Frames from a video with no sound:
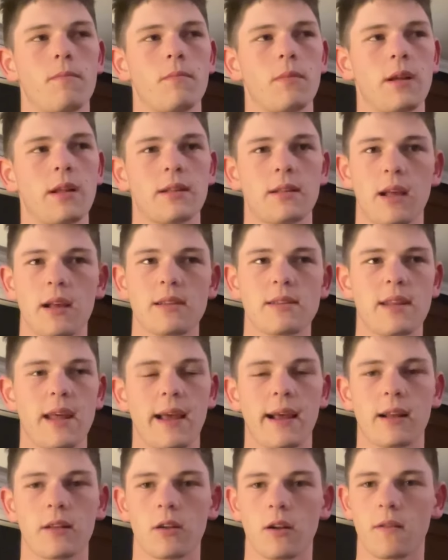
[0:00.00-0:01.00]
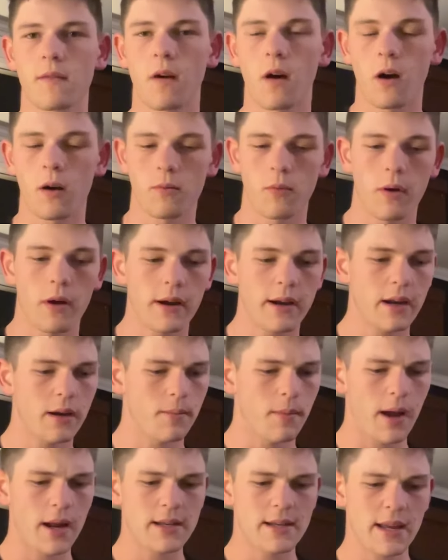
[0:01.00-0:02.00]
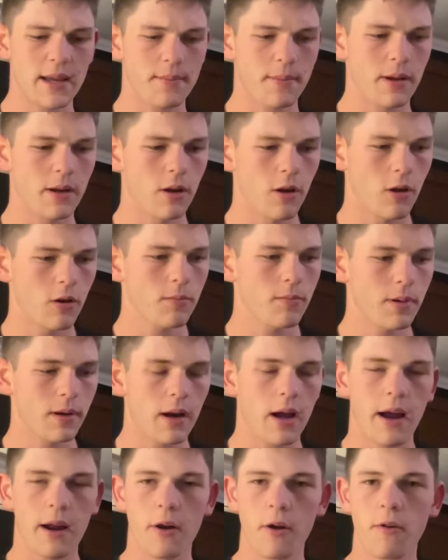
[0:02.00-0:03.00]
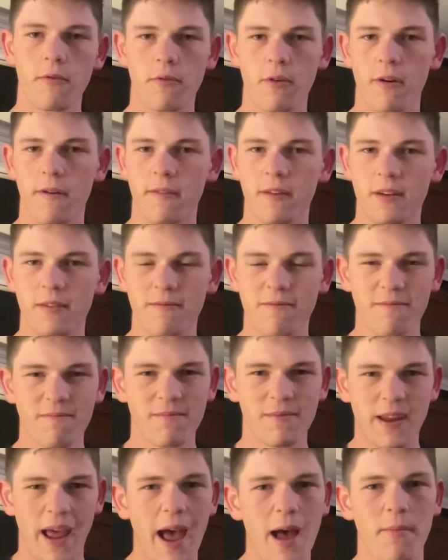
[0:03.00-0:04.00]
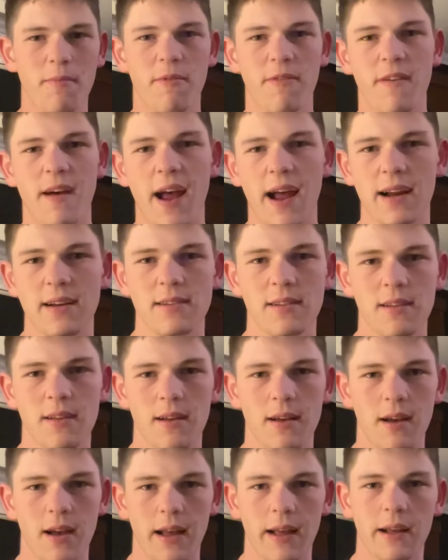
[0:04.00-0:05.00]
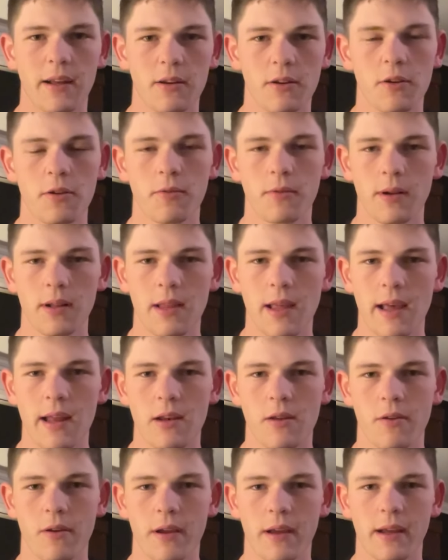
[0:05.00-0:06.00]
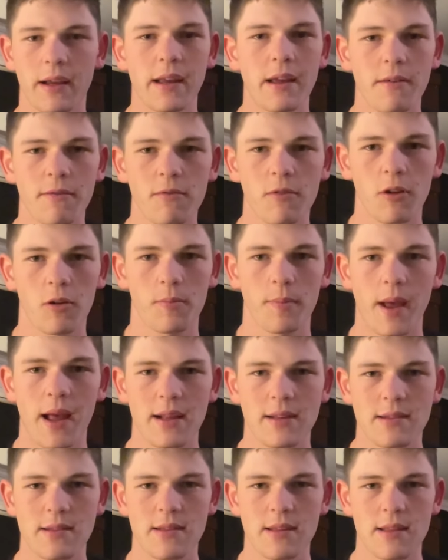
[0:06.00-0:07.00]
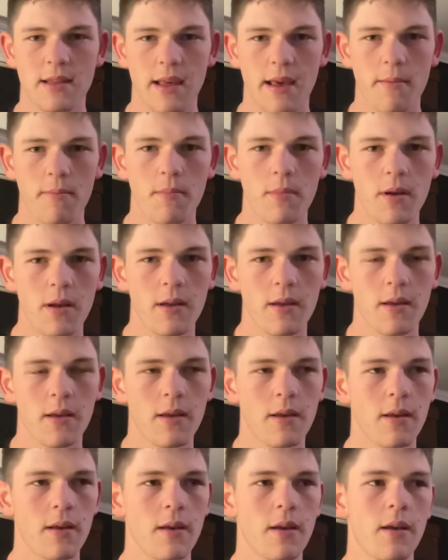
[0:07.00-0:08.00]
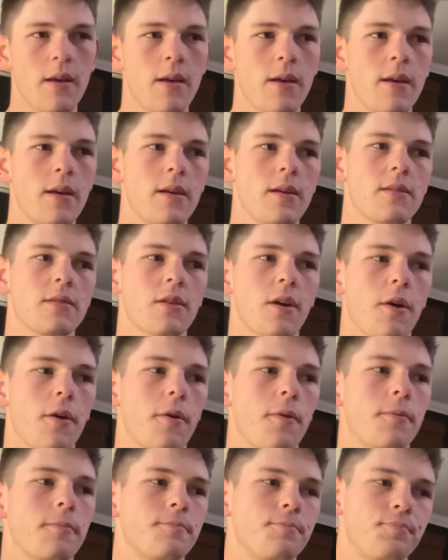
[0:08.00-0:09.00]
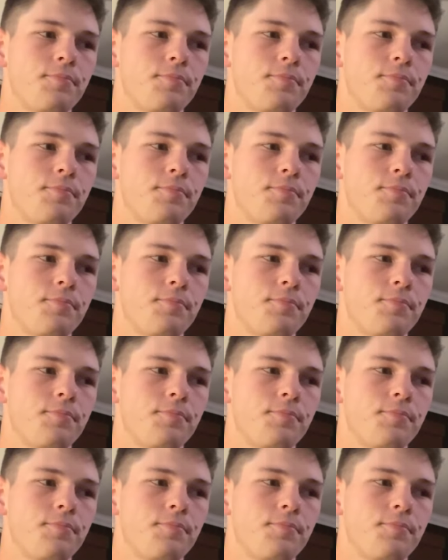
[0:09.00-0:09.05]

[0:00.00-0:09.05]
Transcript: it does take a lot of hard work and it might take me long, but I know for a damn fact I could do what they're doing, if not better than them. So